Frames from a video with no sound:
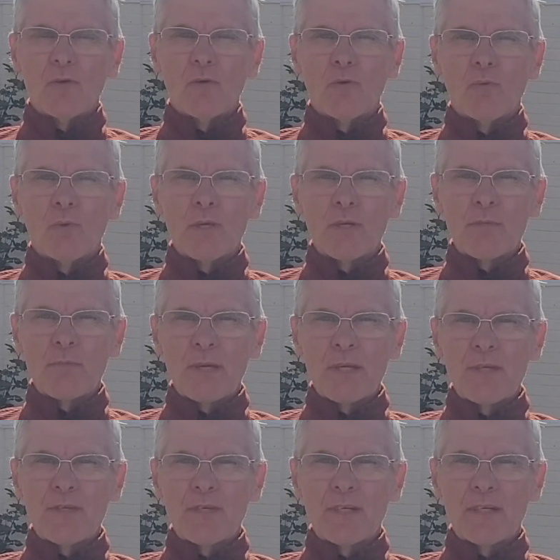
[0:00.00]
what it's
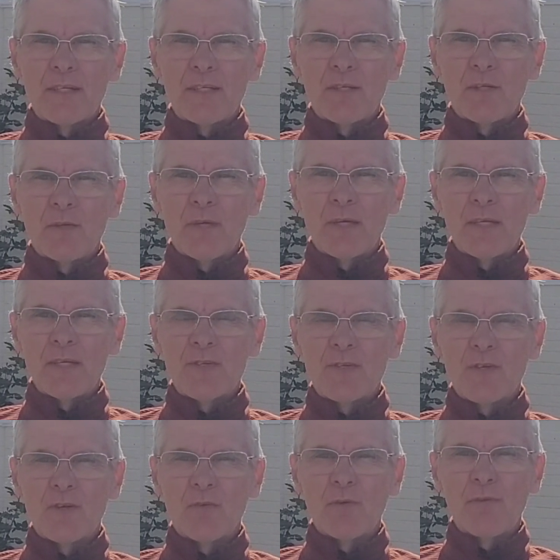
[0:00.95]
basically doing is
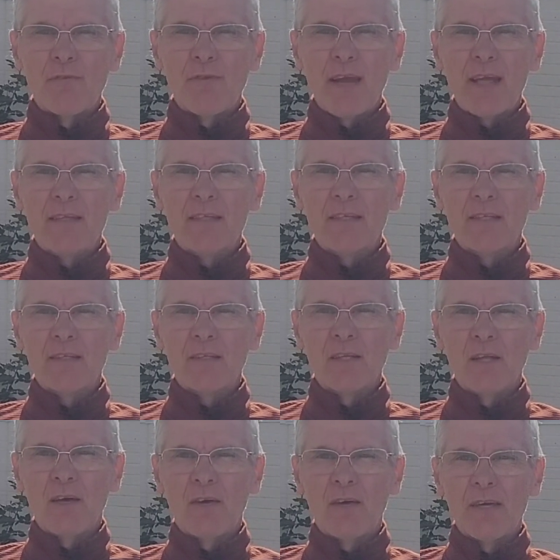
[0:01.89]
reflecting the
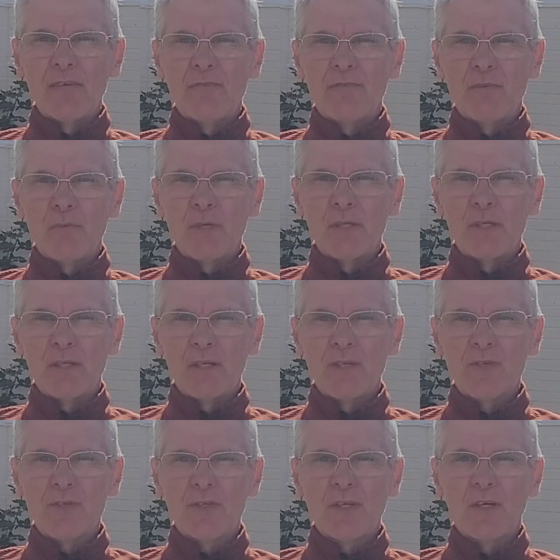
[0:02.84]
light from a
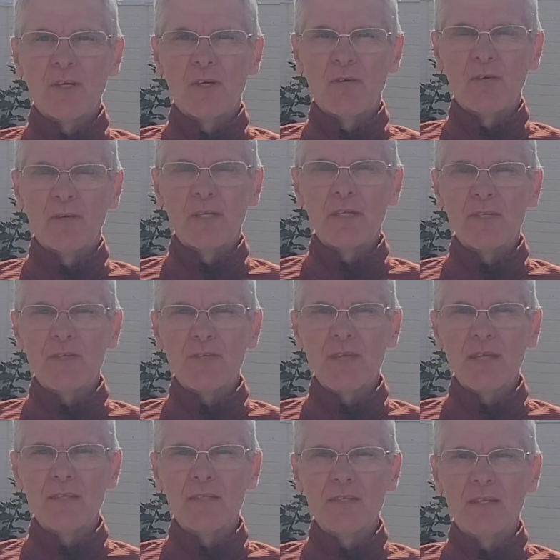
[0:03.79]
star at its
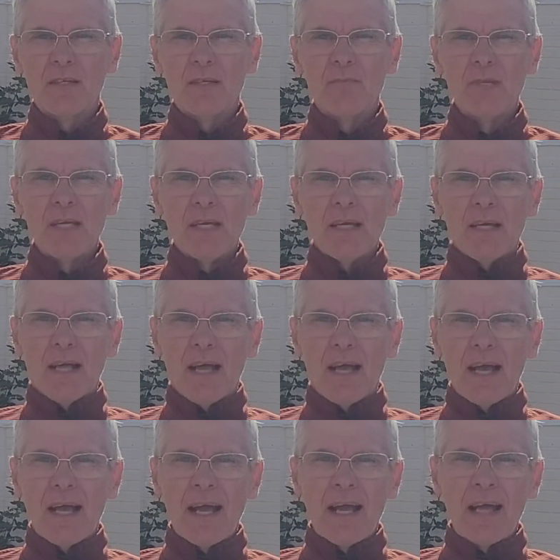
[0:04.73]
centre.
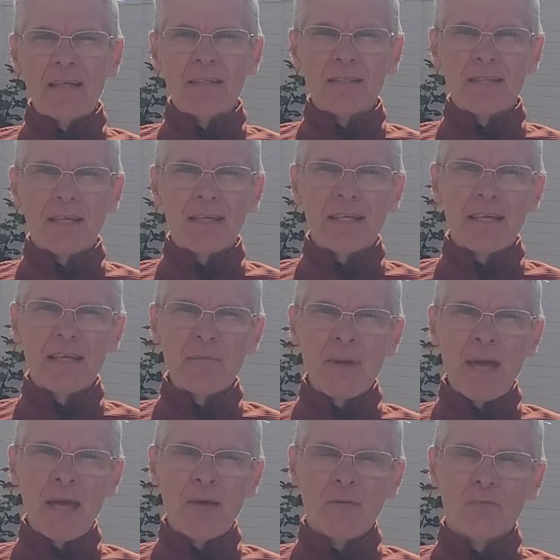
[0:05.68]
And that came
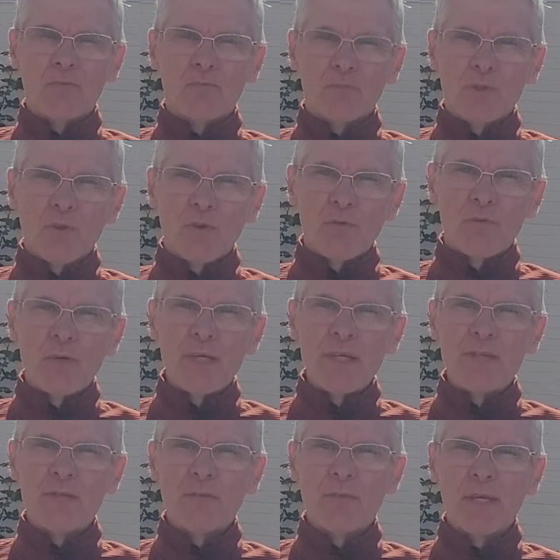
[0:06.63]
out sort of
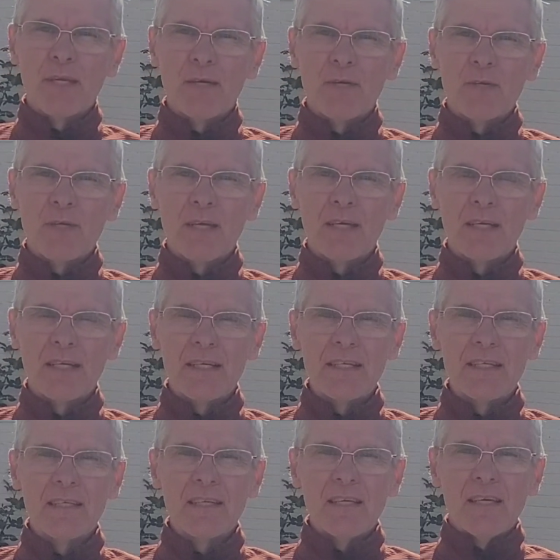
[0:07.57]
reasonably
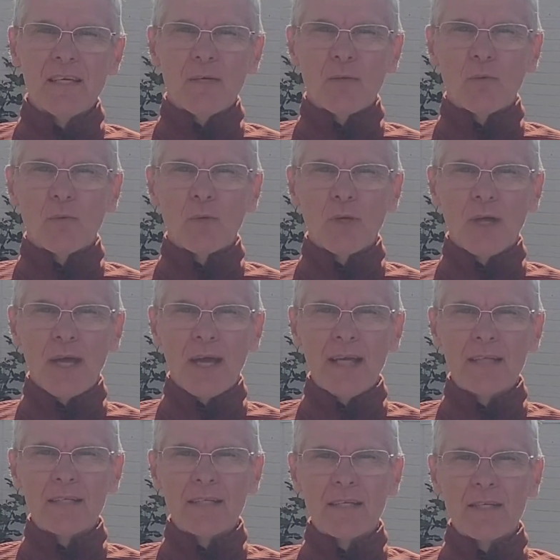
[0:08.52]
okay. What I
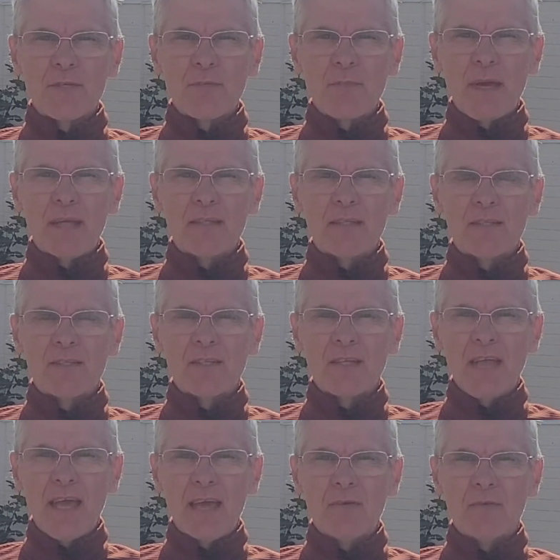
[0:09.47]
hadn't expected to
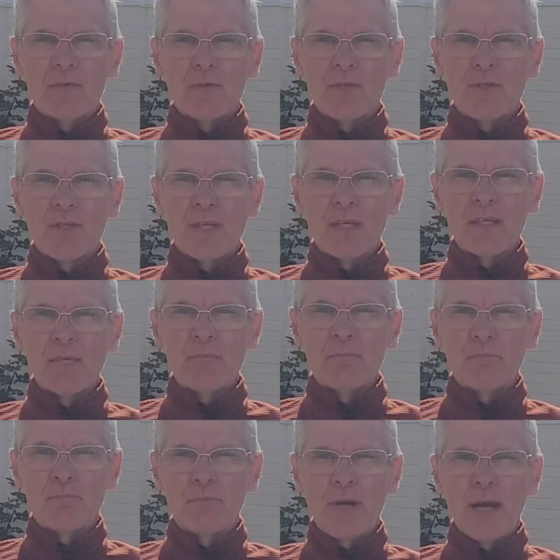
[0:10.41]
get was the
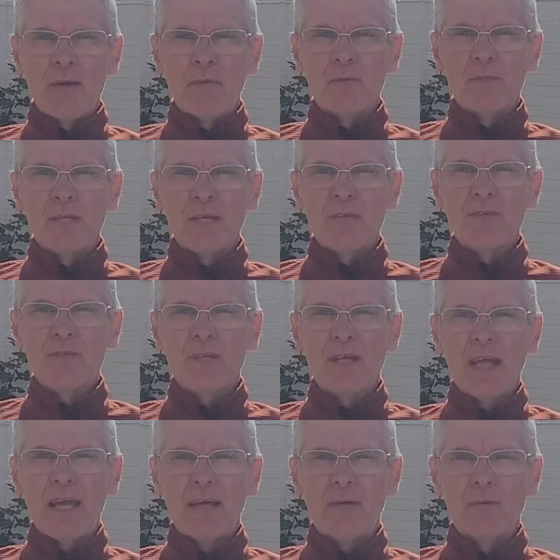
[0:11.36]
brown dust
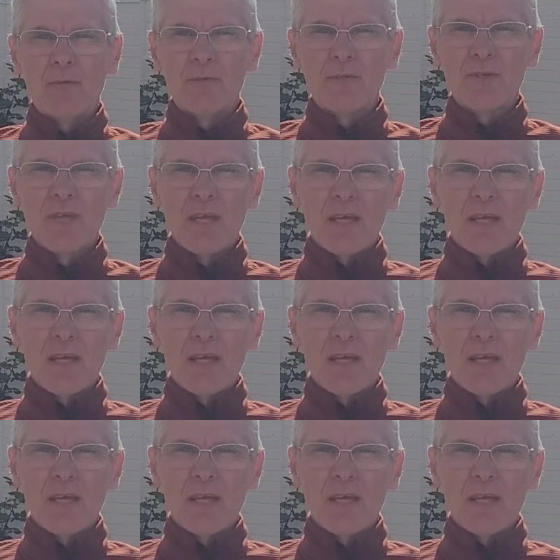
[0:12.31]
clouds,